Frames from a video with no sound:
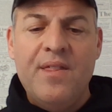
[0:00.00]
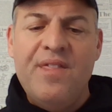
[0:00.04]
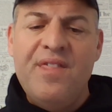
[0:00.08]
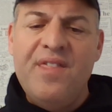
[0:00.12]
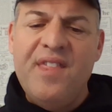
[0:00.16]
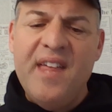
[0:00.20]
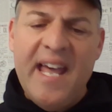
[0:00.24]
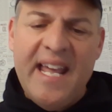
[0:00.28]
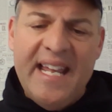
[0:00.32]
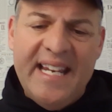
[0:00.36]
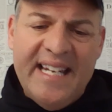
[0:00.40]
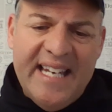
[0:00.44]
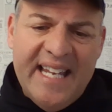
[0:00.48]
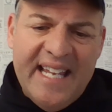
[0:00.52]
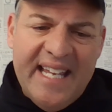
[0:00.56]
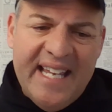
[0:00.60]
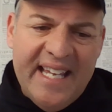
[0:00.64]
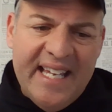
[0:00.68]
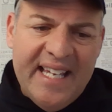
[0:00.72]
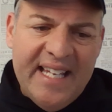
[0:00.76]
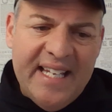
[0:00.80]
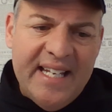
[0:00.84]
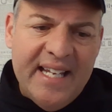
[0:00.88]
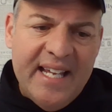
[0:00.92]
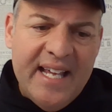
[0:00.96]
they
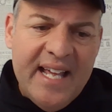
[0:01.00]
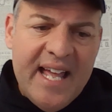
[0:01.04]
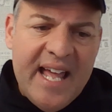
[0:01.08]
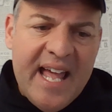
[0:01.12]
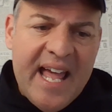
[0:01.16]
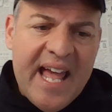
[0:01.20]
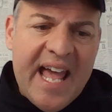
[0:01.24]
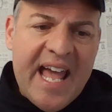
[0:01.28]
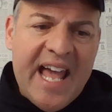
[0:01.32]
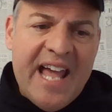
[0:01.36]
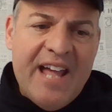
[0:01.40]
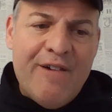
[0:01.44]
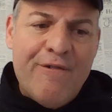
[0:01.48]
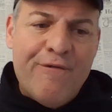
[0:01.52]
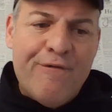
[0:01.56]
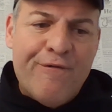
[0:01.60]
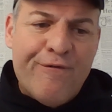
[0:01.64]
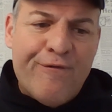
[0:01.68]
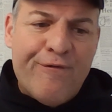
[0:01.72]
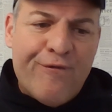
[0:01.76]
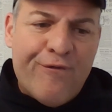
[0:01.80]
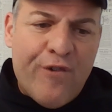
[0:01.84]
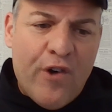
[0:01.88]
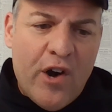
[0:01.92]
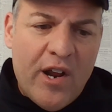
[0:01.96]
need a
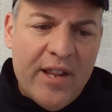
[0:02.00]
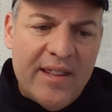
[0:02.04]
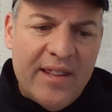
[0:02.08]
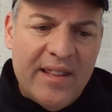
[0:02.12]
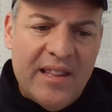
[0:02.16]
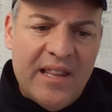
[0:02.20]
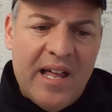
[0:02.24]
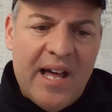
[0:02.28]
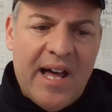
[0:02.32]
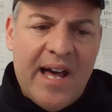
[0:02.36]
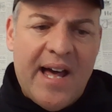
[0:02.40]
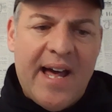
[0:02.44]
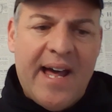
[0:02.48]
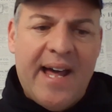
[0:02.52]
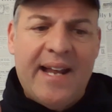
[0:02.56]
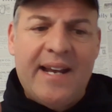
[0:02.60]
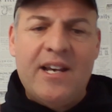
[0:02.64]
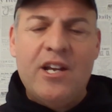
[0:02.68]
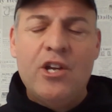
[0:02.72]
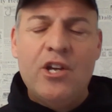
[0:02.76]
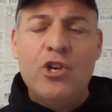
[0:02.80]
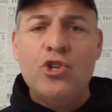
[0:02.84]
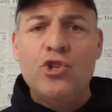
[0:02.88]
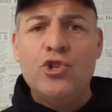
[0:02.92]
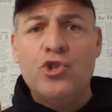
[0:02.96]

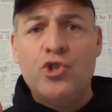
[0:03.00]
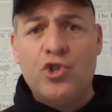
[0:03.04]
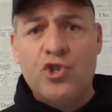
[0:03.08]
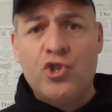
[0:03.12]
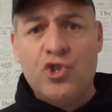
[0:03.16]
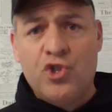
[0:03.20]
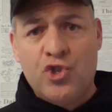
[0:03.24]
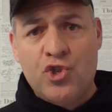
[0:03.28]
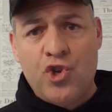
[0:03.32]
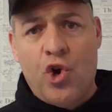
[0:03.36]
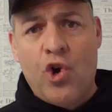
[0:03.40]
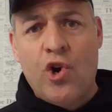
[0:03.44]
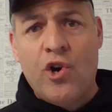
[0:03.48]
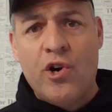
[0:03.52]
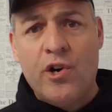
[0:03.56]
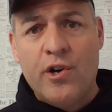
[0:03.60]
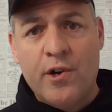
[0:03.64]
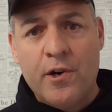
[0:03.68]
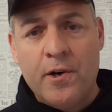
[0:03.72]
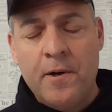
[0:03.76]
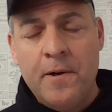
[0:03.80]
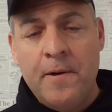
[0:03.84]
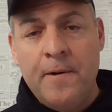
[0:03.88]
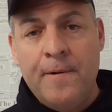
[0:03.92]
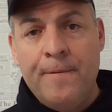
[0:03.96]
frontline
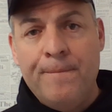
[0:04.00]
starter.